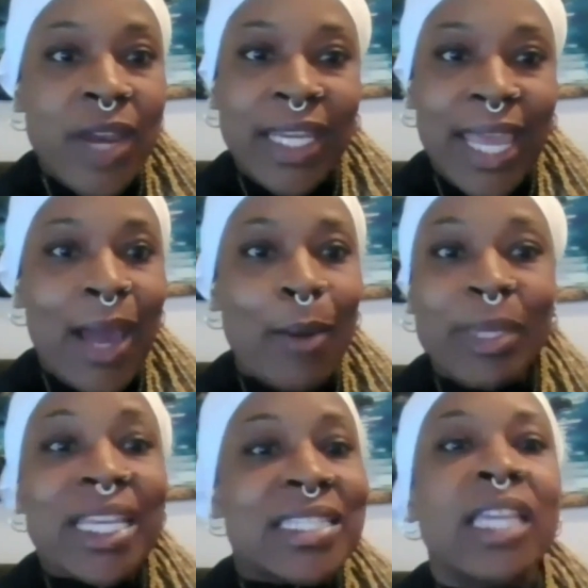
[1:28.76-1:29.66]
right now
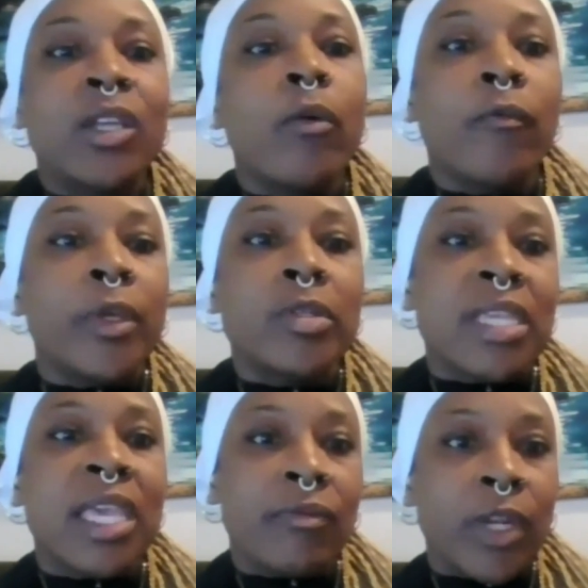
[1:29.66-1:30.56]
because they don't feel
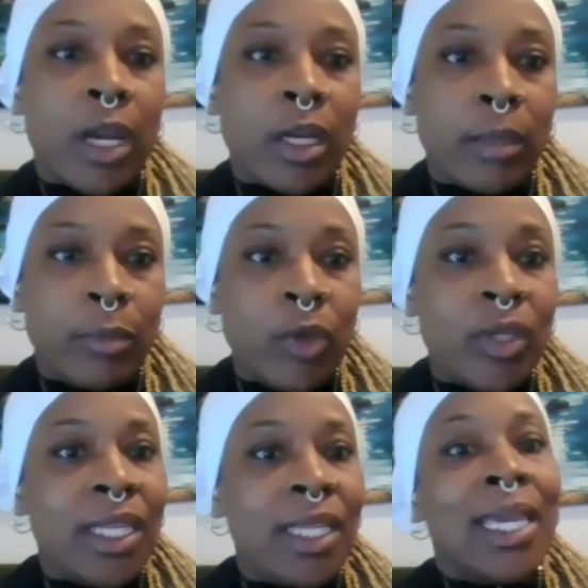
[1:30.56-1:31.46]
safe in our
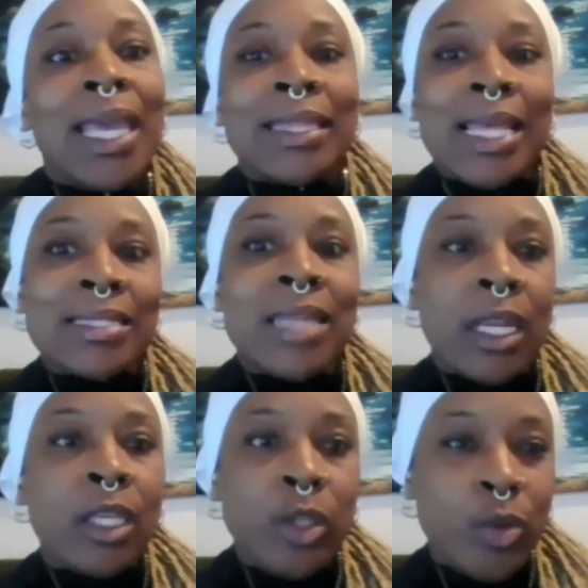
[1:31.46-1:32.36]
community. That's not
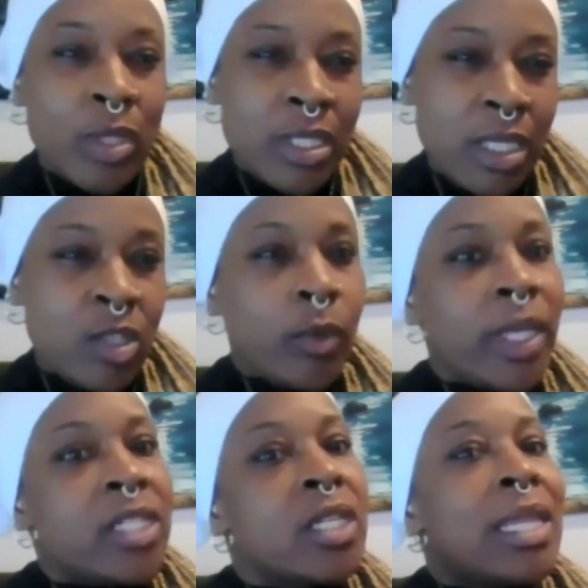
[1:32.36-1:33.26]
a youth
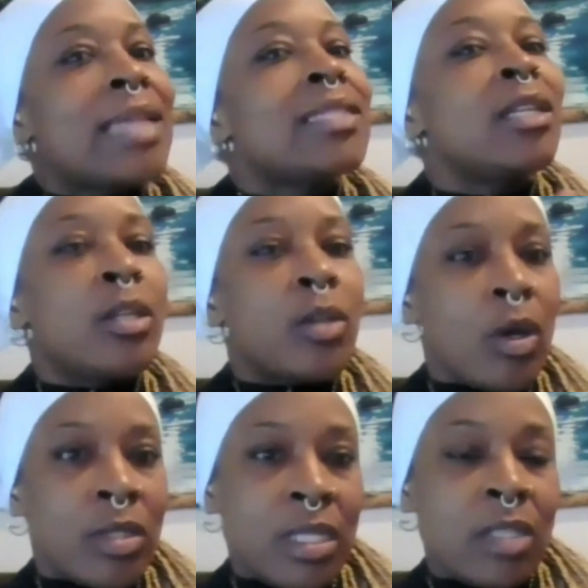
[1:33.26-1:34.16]
situation, that's an
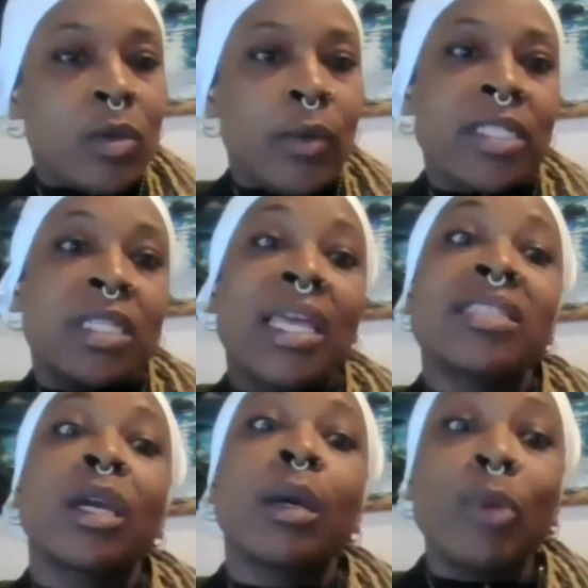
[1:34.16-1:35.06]
adult situation, that's
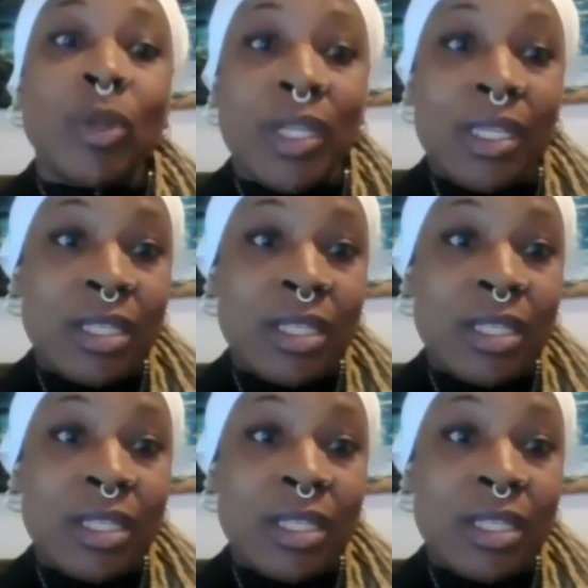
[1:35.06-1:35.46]
a community